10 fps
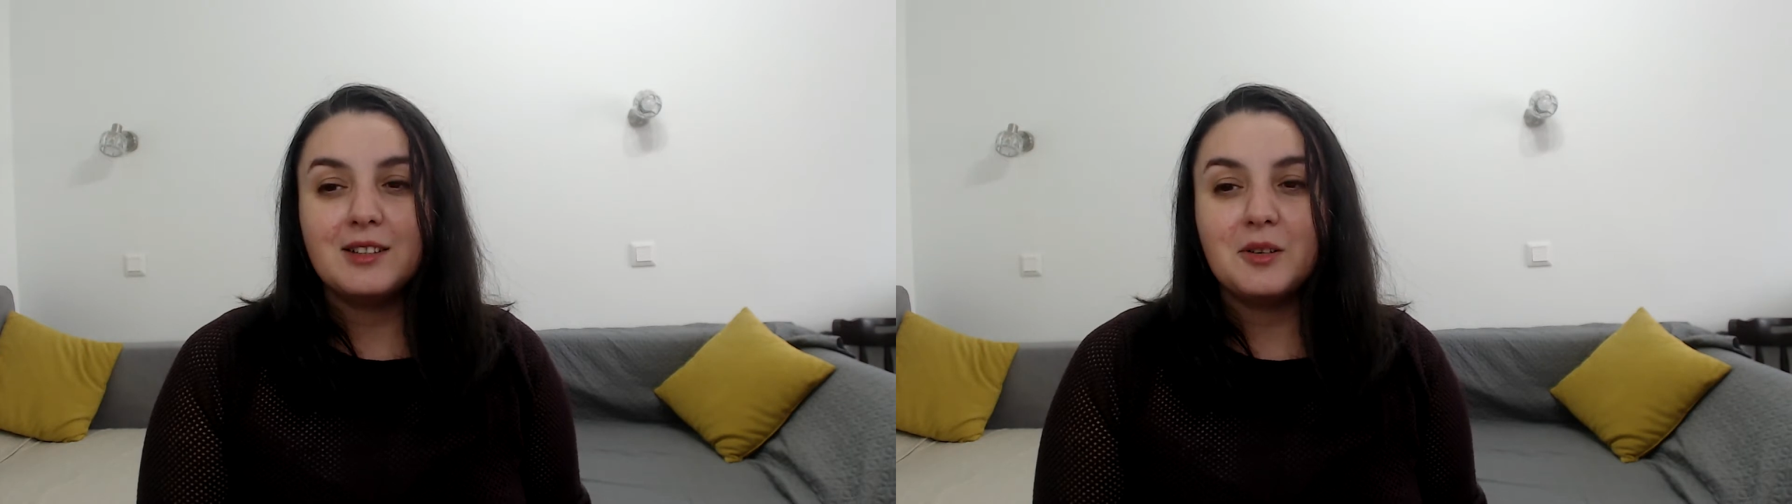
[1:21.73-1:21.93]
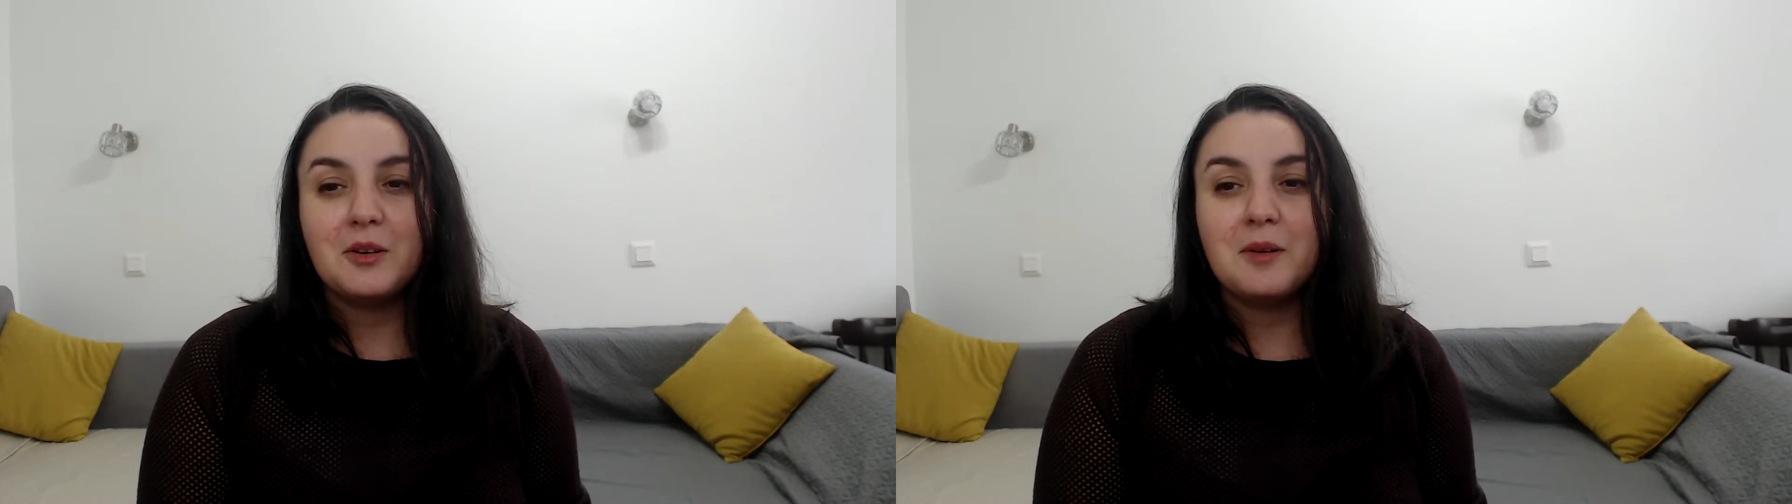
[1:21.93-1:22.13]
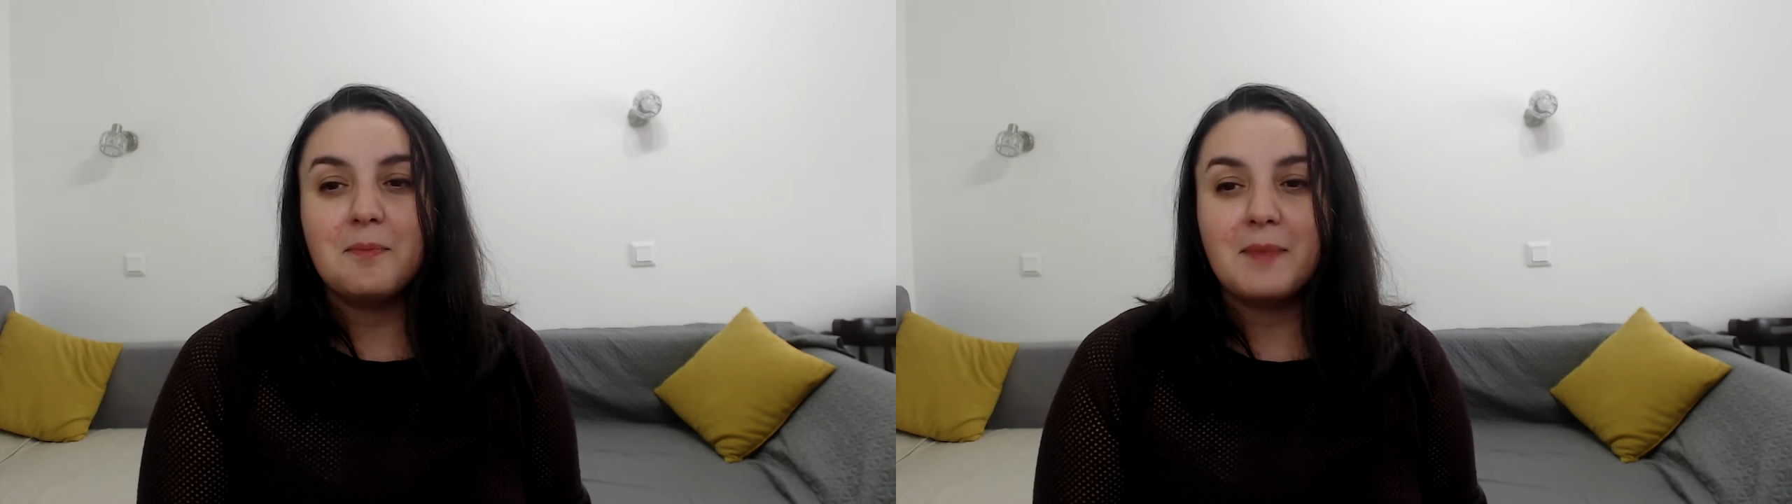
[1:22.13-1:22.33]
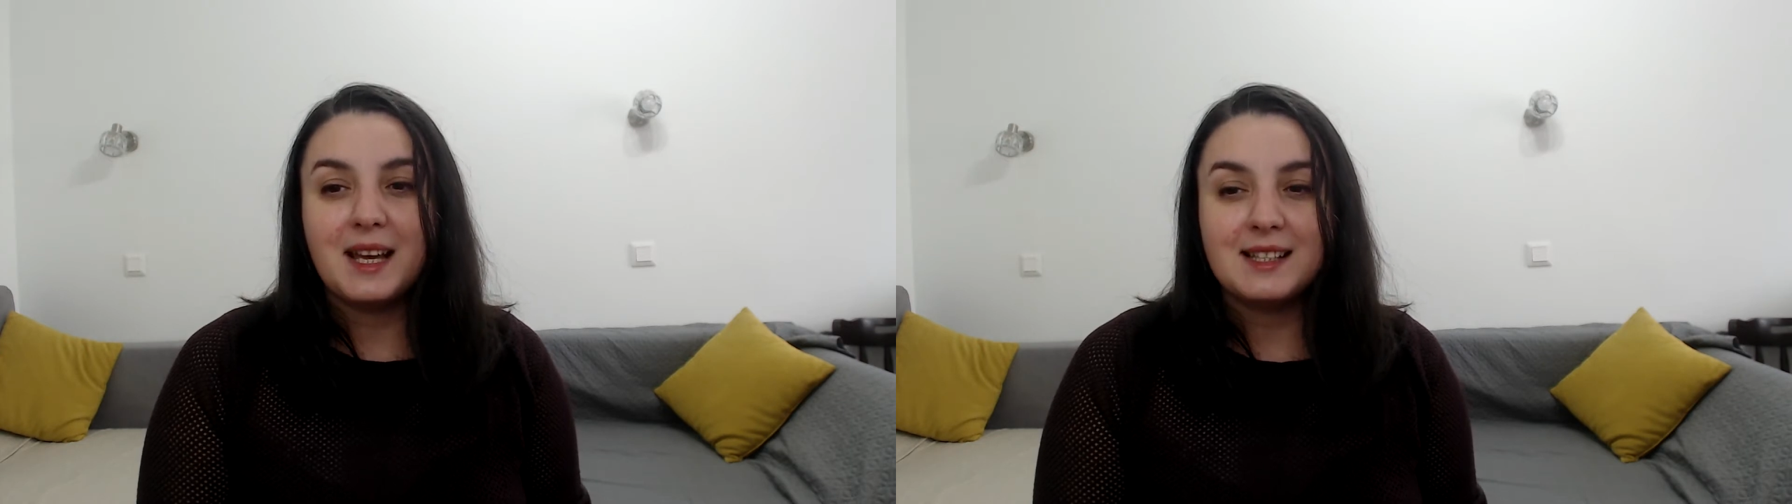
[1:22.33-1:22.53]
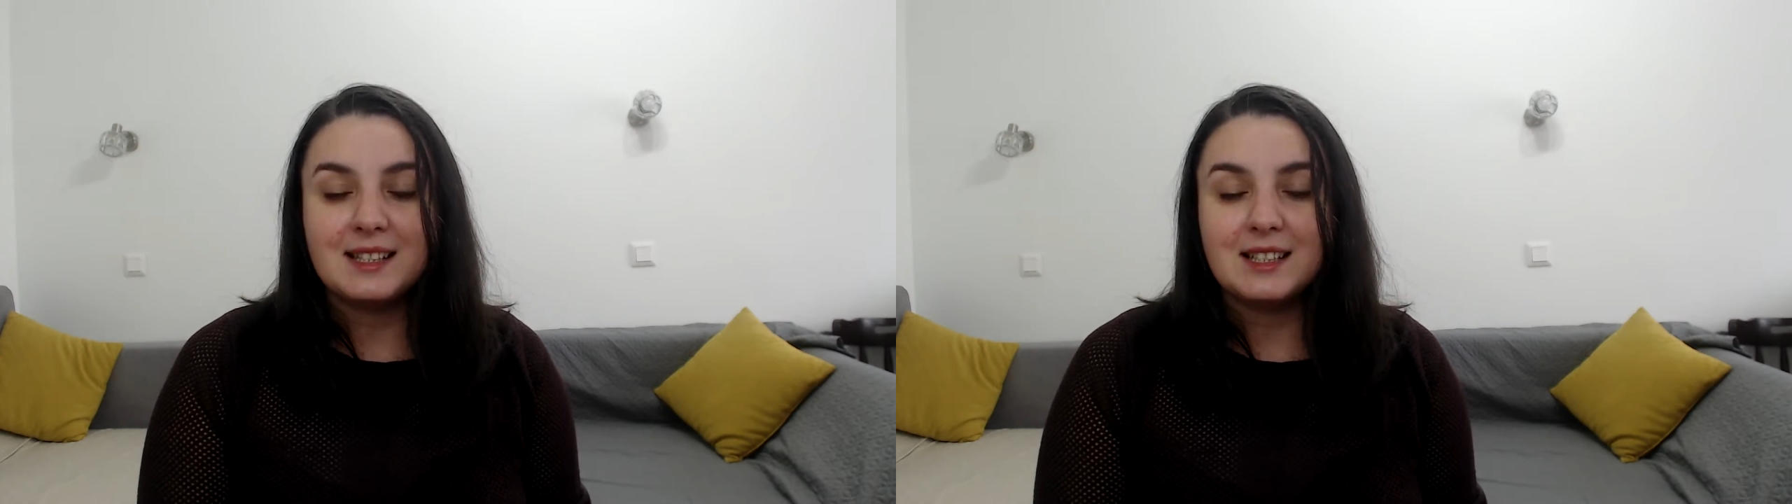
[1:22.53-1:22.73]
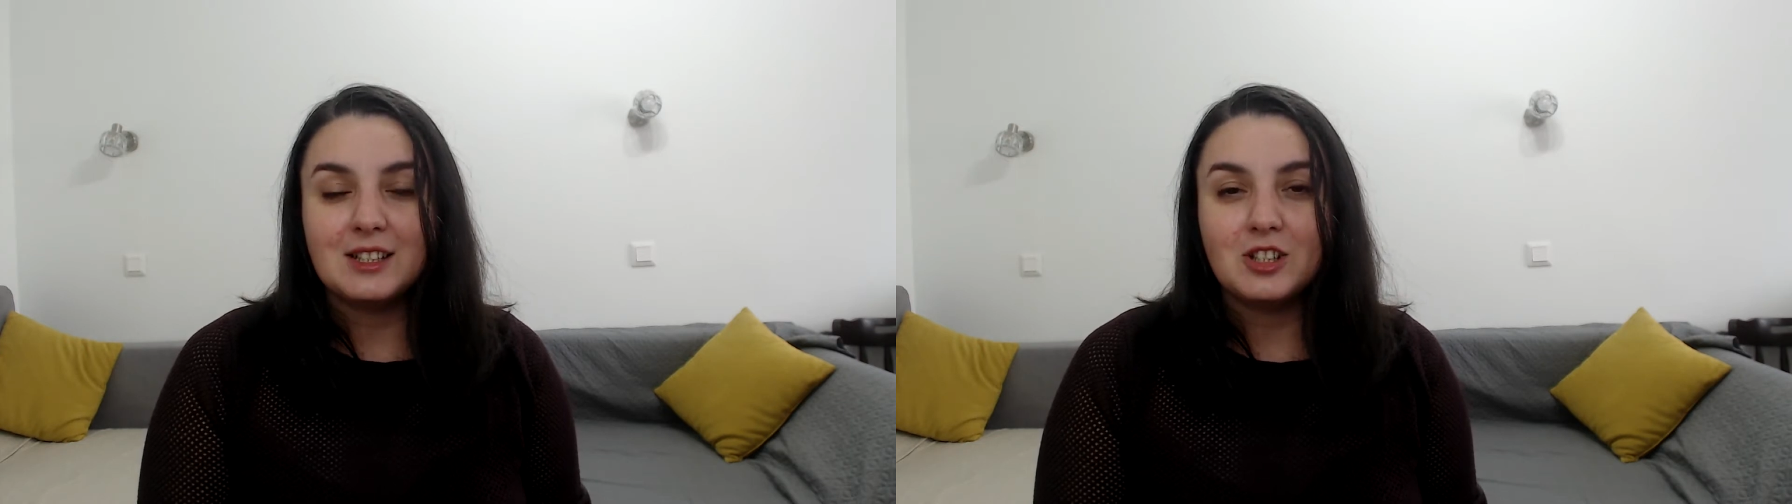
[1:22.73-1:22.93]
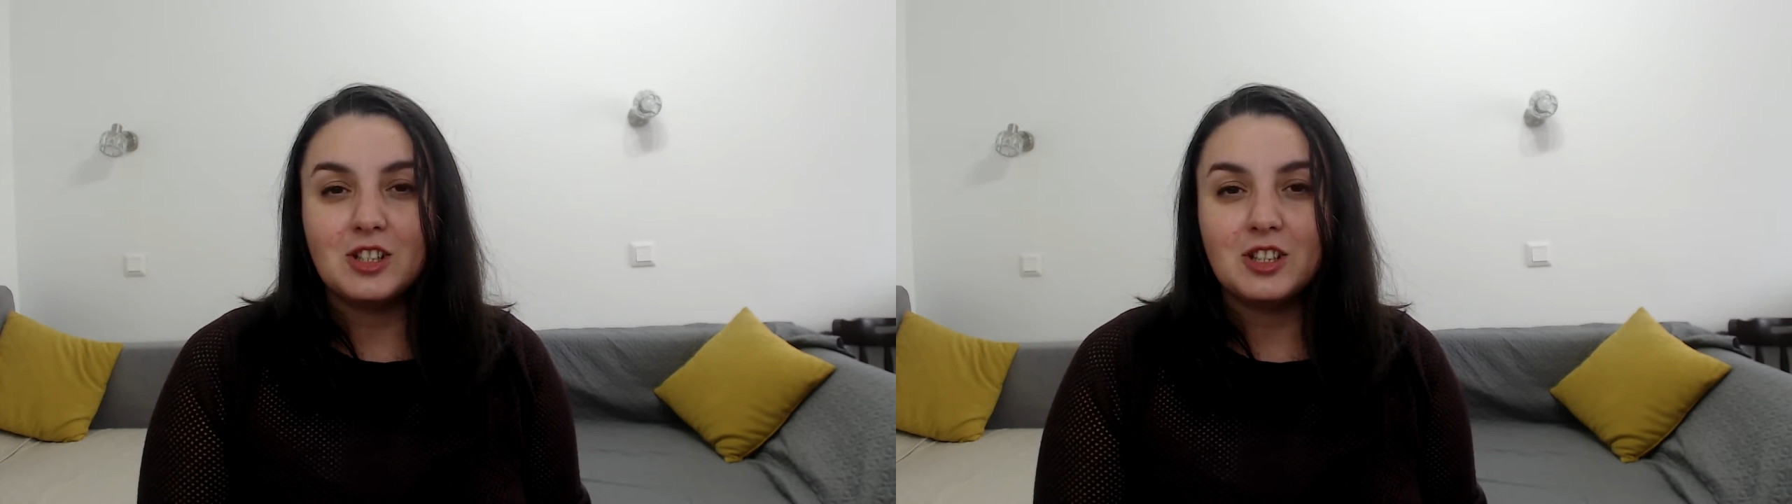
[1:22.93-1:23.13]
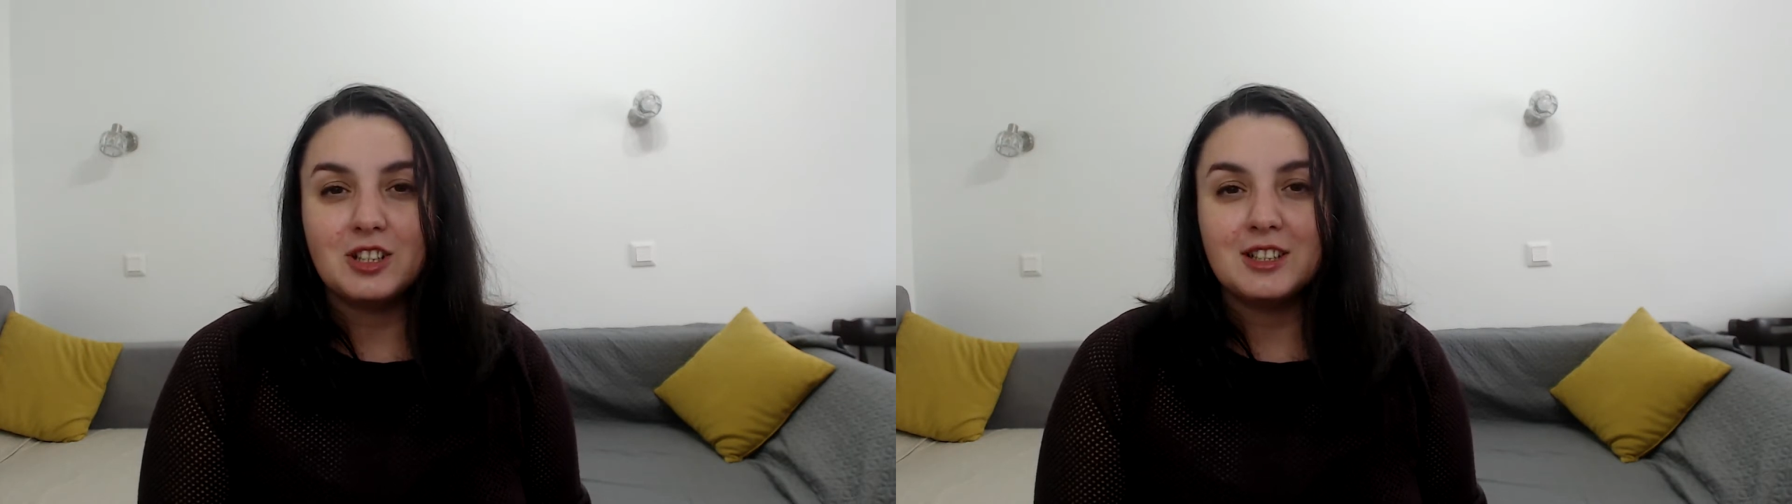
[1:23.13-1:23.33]
or
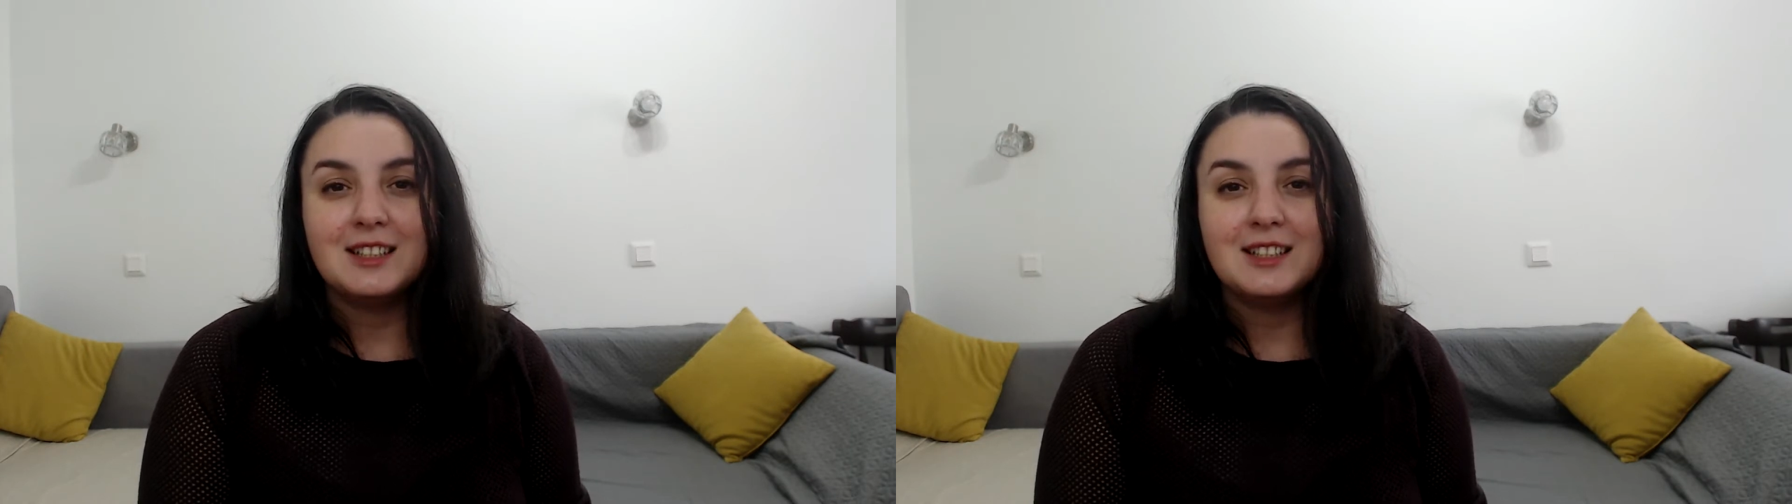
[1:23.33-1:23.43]
message?